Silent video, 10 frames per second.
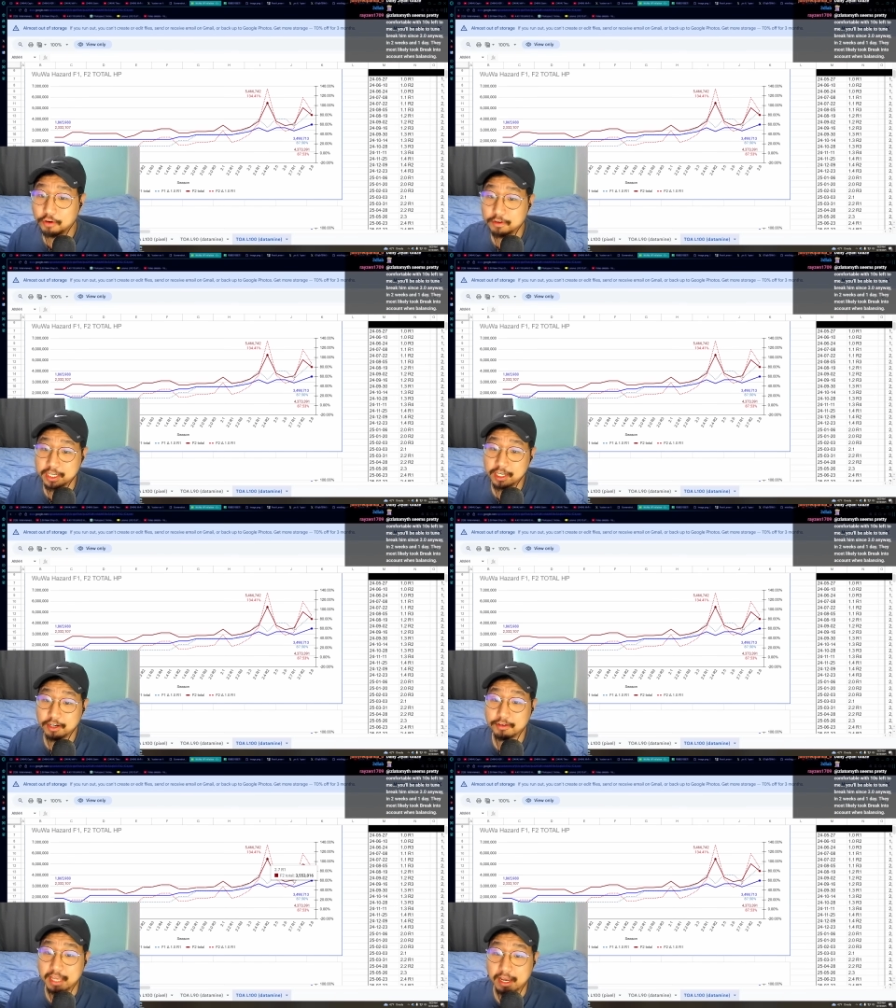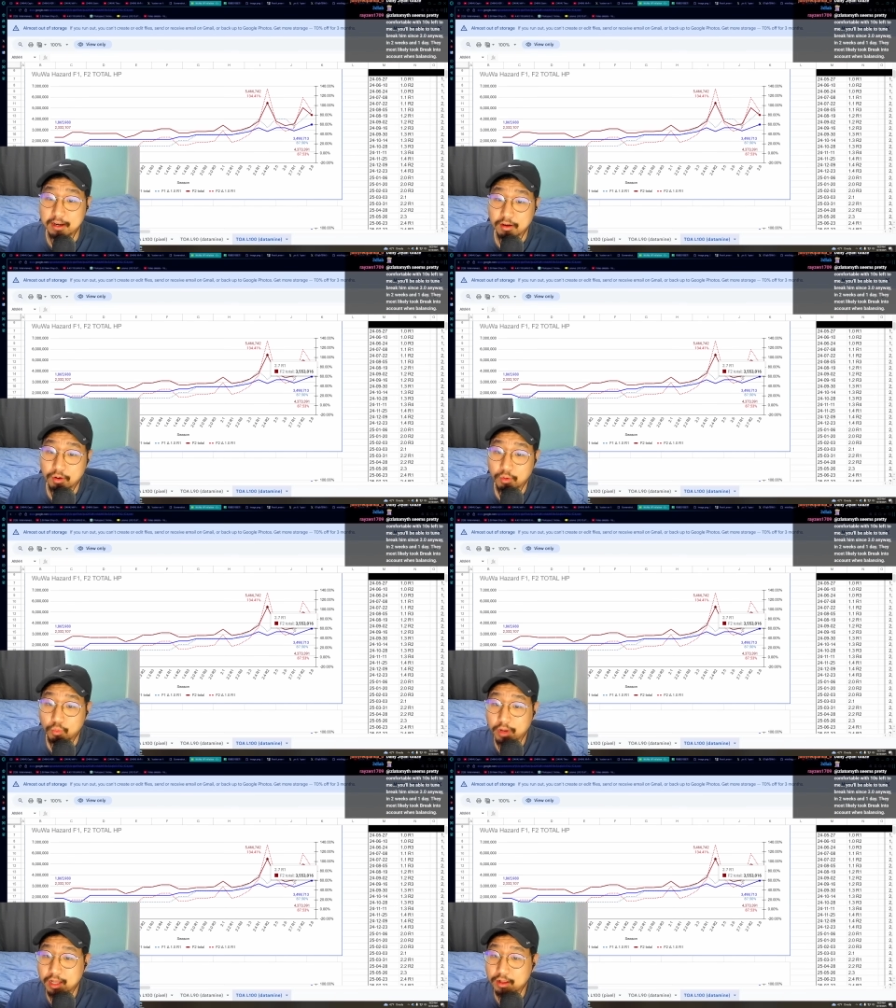here that,
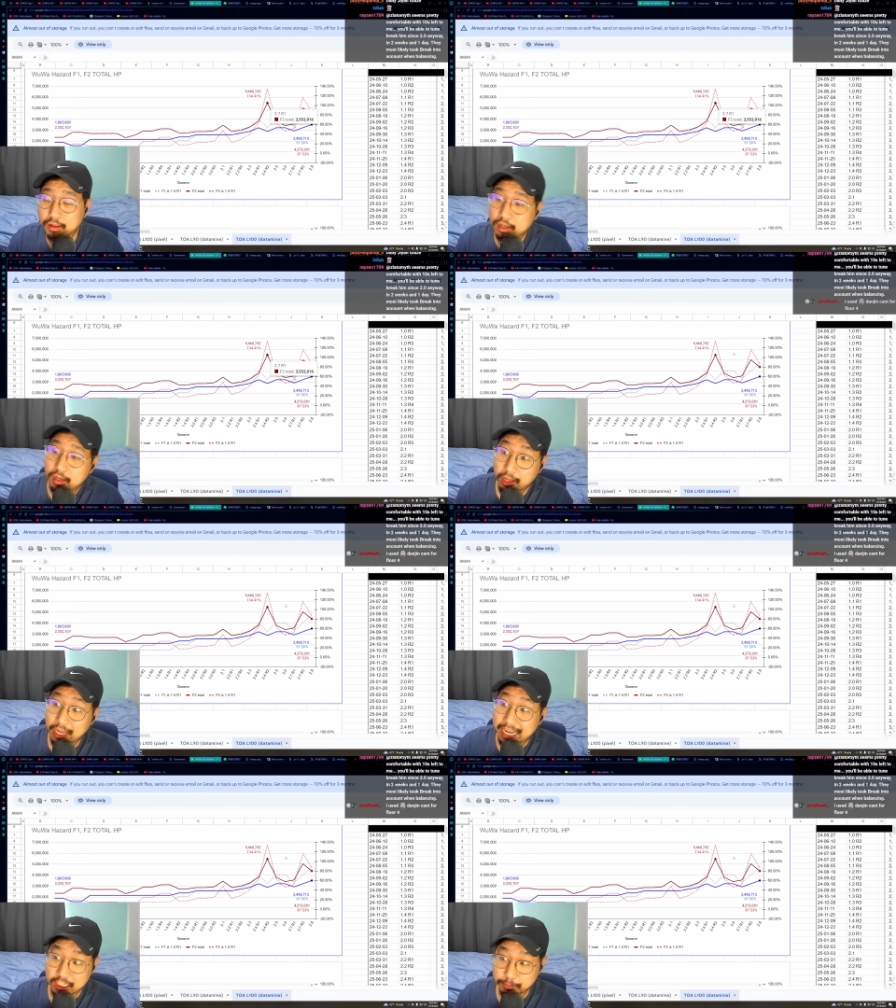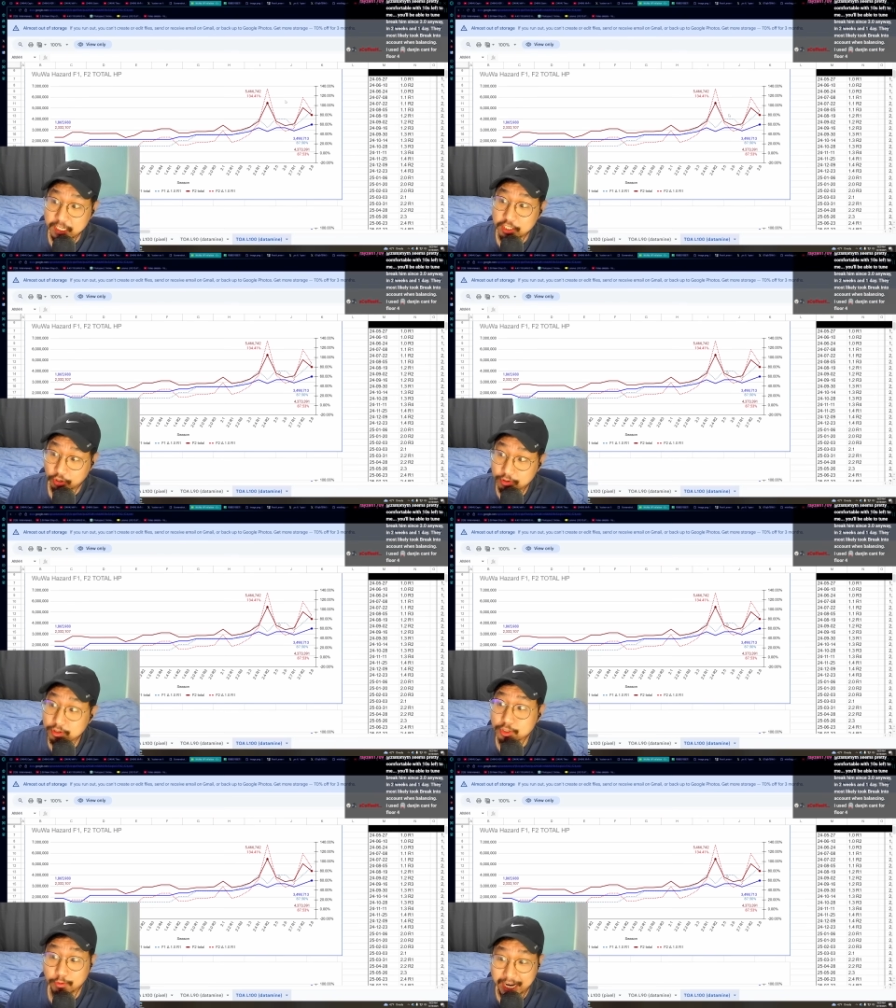well, HP
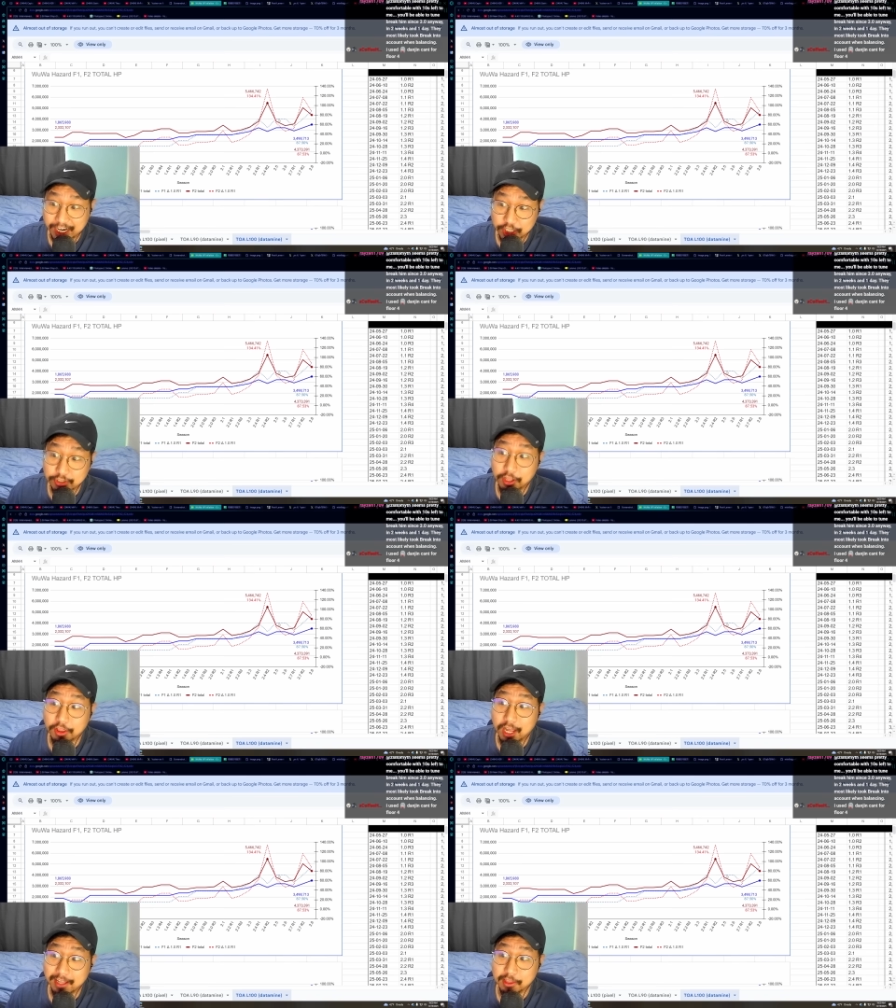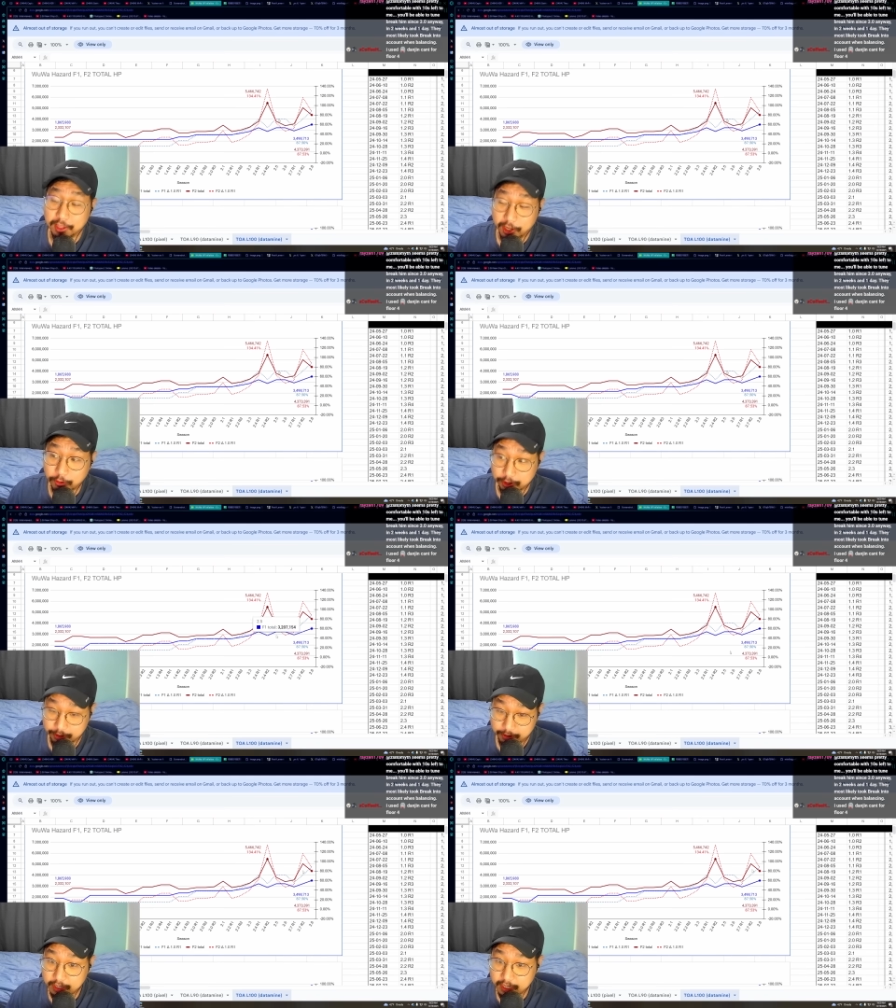totals were actually a lot lower
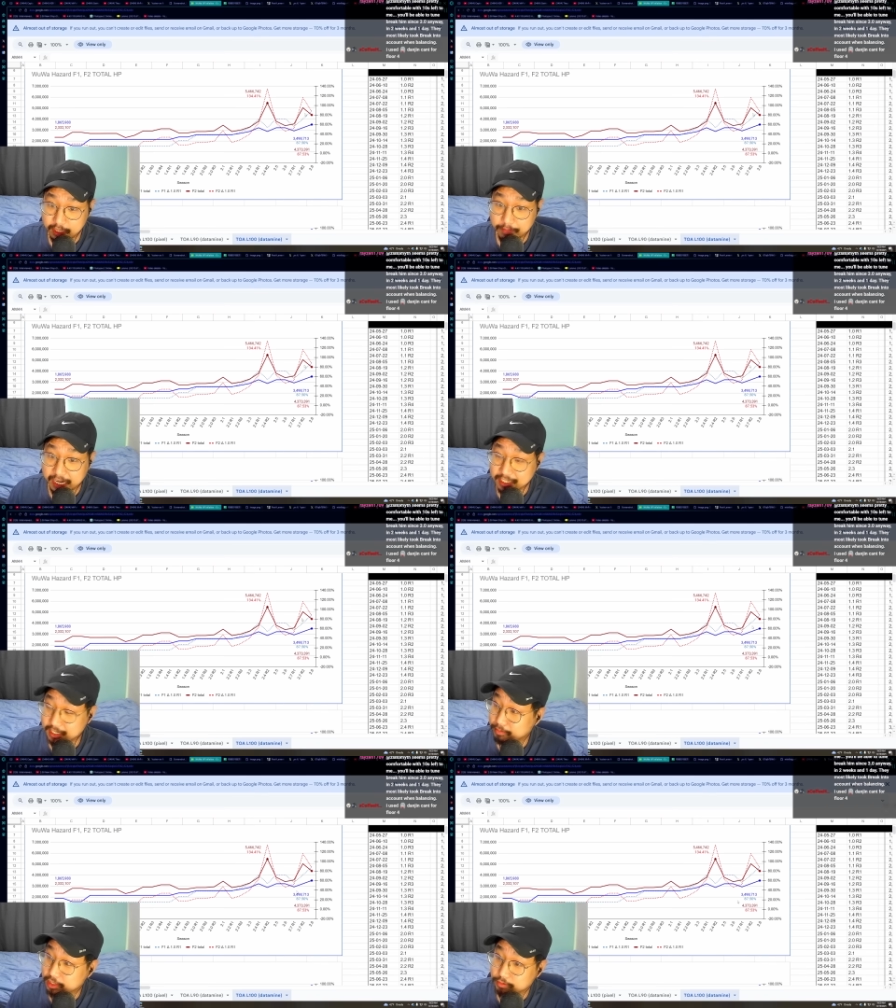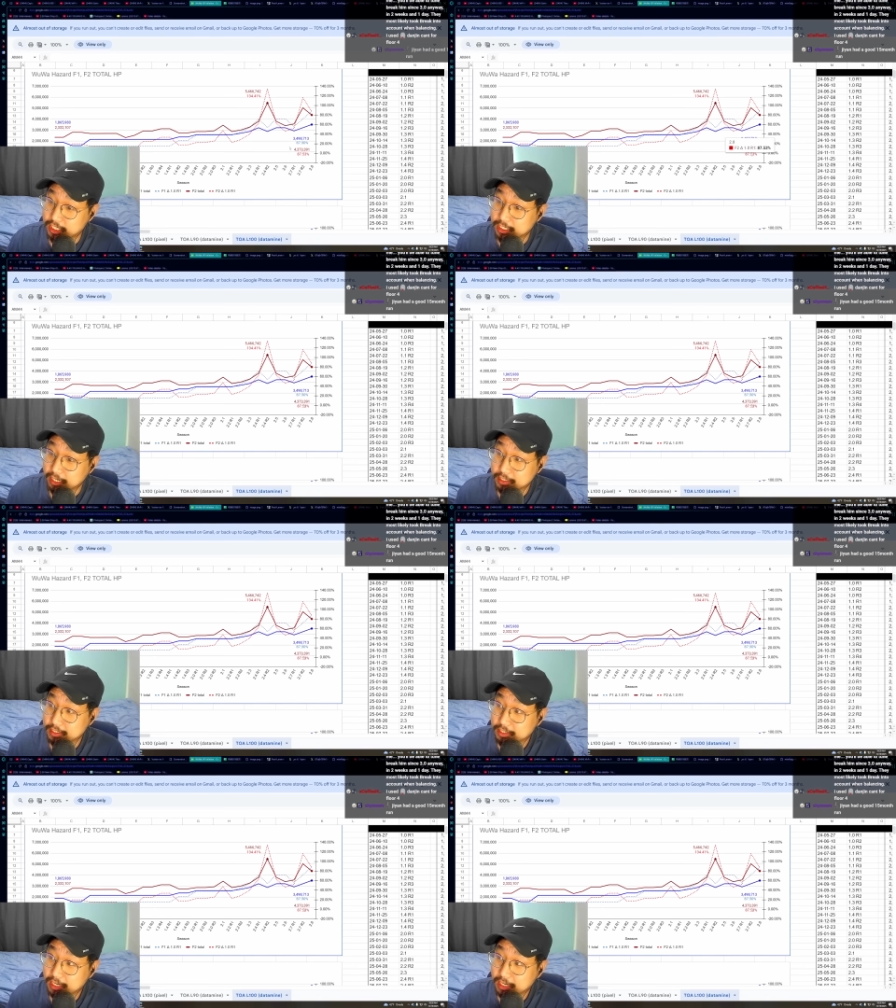in the past couple of resets.